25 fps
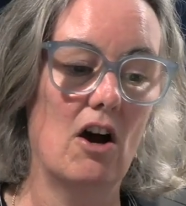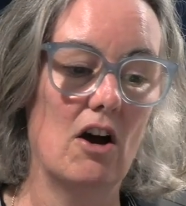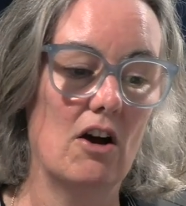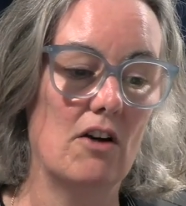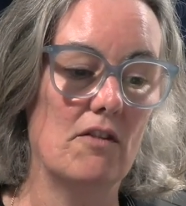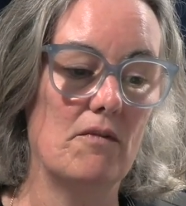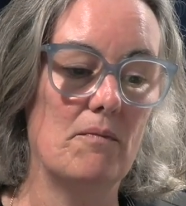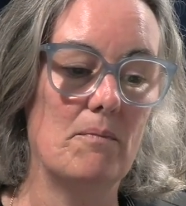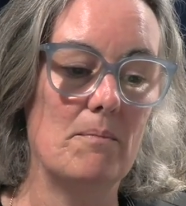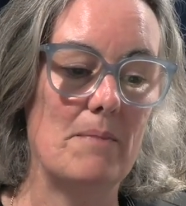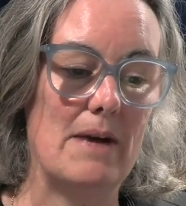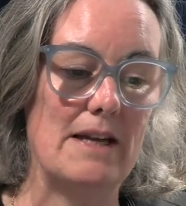
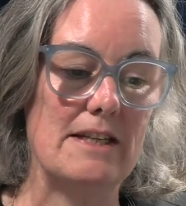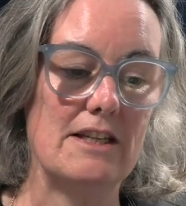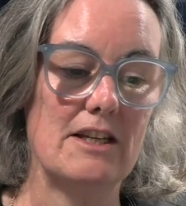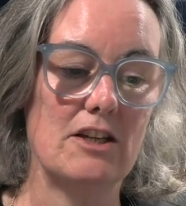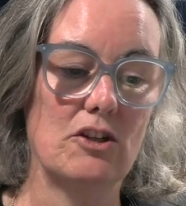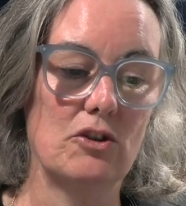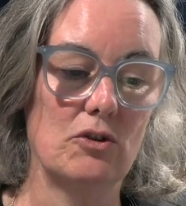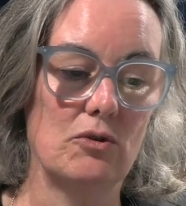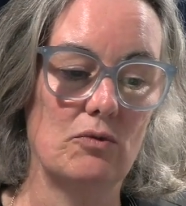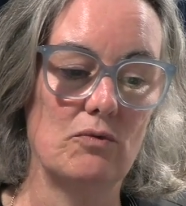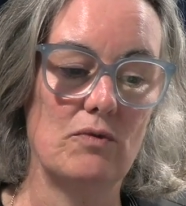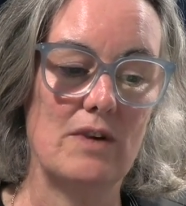of
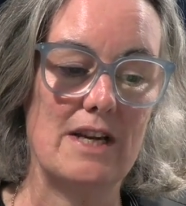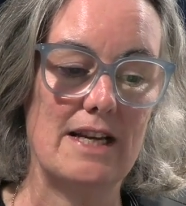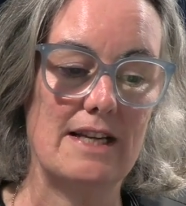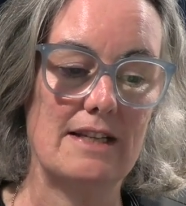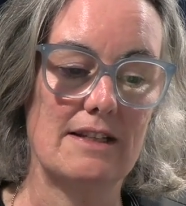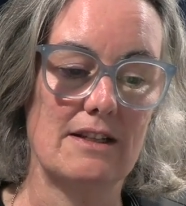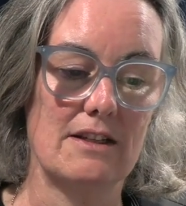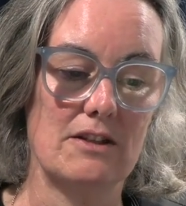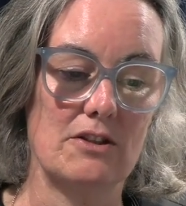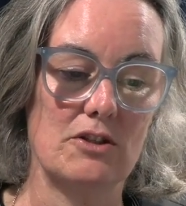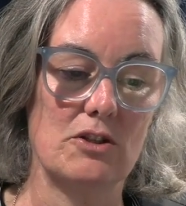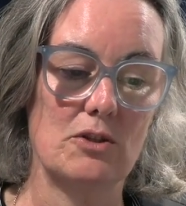medical
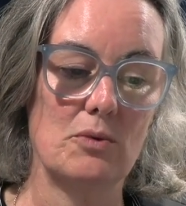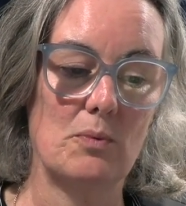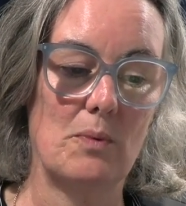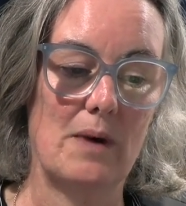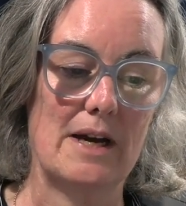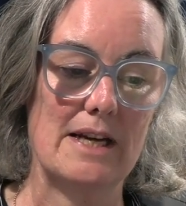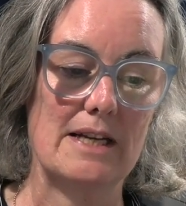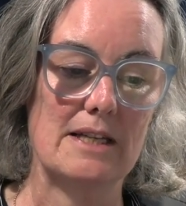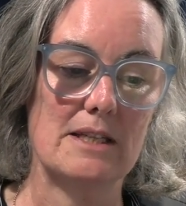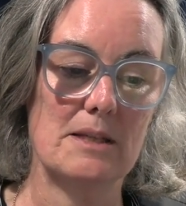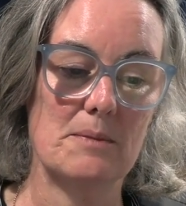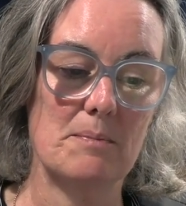reasons
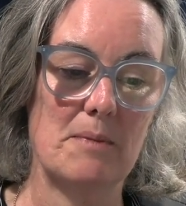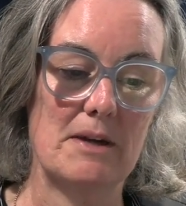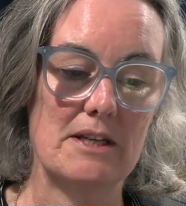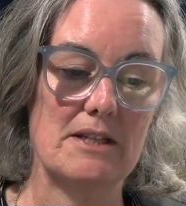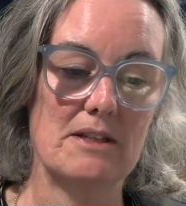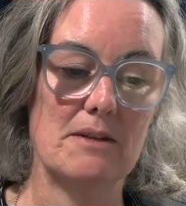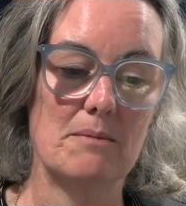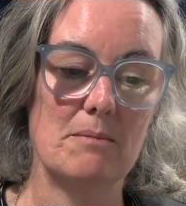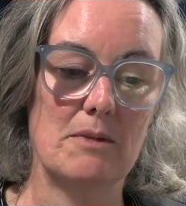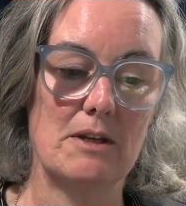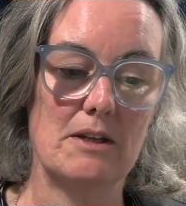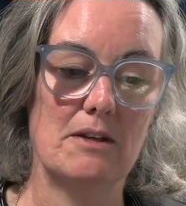why a
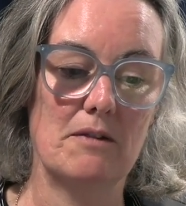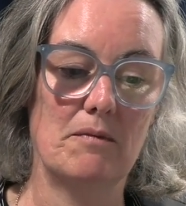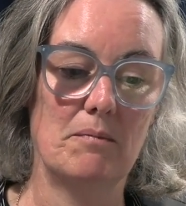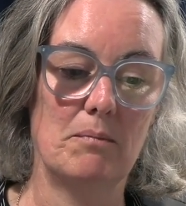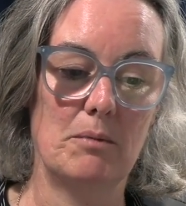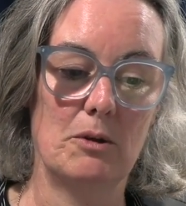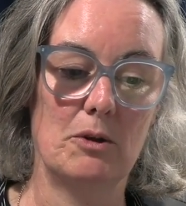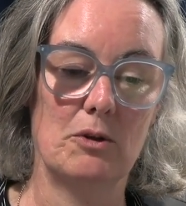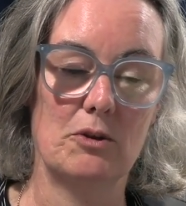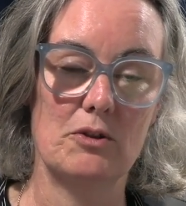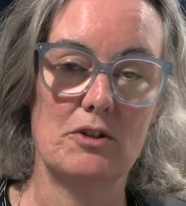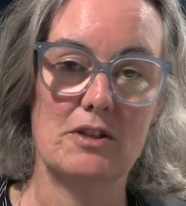specimen of
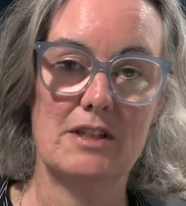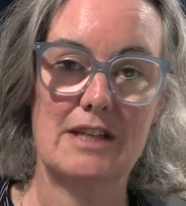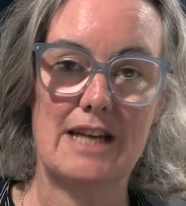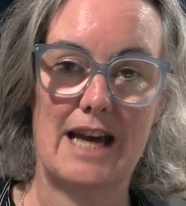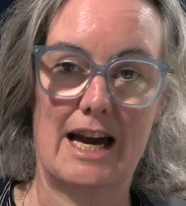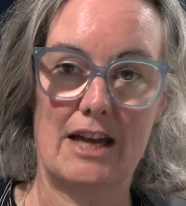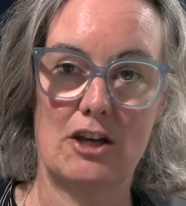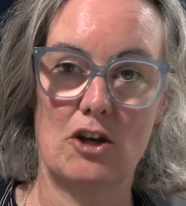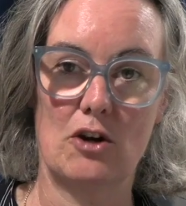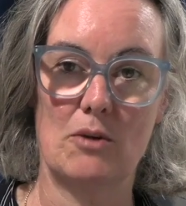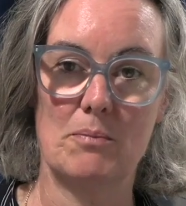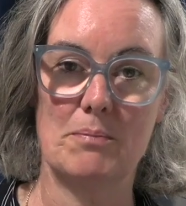blood
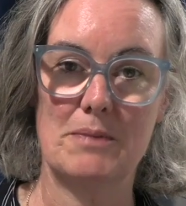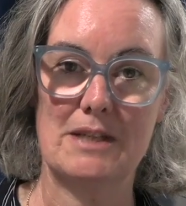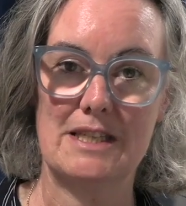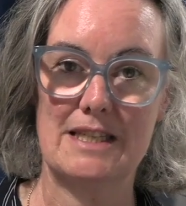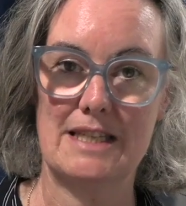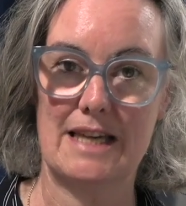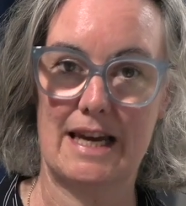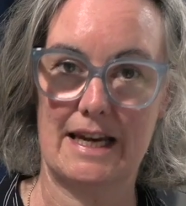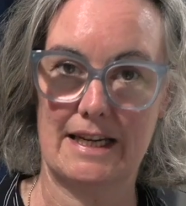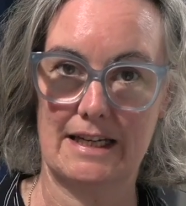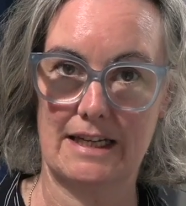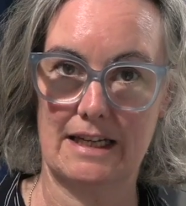cannot be
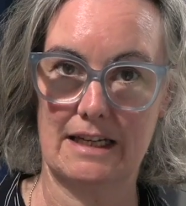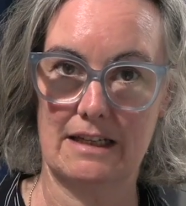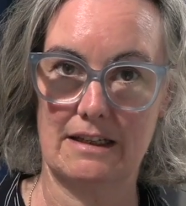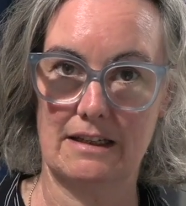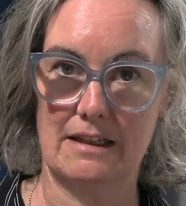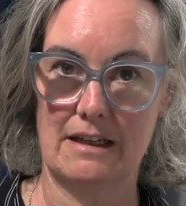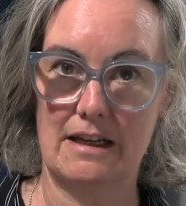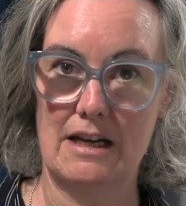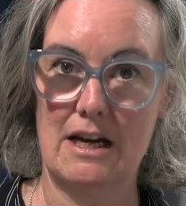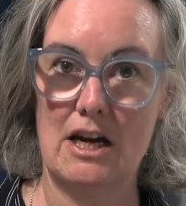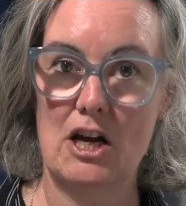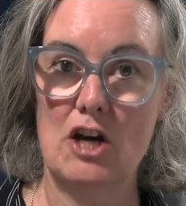
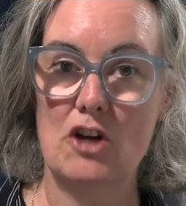taken.